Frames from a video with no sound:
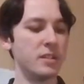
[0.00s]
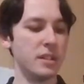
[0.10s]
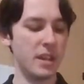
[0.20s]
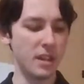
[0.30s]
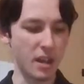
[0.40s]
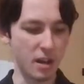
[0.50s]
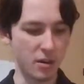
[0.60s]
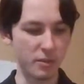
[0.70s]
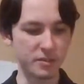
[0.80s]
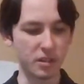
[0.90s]

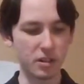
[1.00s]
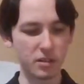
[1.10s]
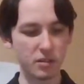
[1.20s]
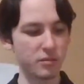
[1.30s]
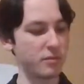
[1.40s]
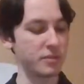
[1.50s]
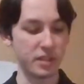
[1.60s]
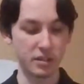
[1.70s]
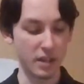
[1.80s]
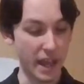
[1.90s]
Niger was
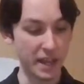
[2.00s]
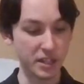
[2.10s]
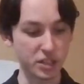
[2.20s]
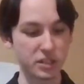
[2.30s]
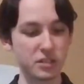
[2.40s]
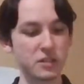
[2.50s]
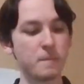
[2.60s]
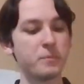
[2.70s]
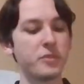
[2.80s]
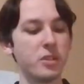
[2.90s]
anxious
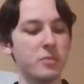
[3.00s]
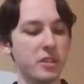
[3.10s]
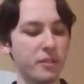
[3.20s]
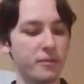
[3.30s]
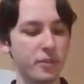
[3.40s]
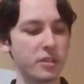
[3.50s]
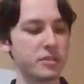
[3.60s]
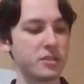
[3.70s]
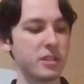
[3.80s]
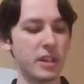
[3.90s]
to be the
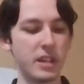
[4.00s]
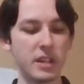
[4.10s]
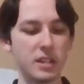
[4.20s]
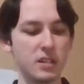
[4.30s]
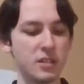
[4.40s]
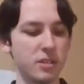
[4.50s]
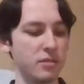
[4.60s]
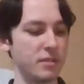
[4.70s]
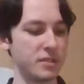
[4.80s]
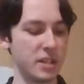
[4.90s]
first
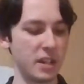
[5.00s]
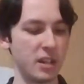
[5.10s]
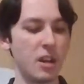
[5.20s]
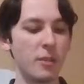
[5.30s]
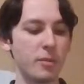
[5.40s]
into the city,